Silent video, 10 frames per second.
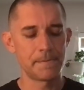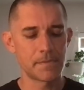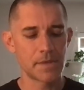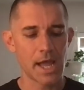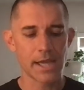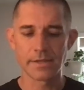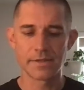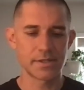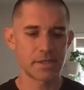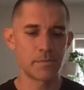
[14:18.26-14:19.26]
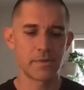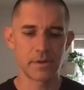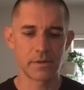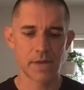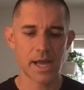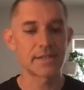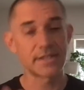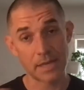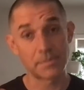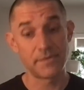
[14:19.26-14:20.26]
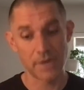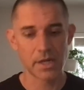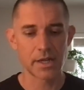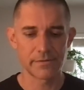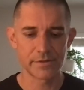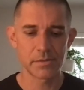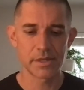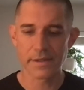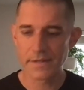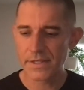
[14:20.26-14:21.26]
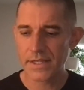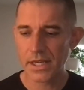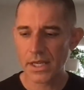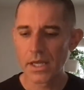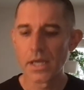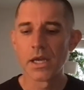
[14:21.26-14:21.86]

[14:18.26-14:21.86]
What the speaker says: I slept very comfortably on this thing.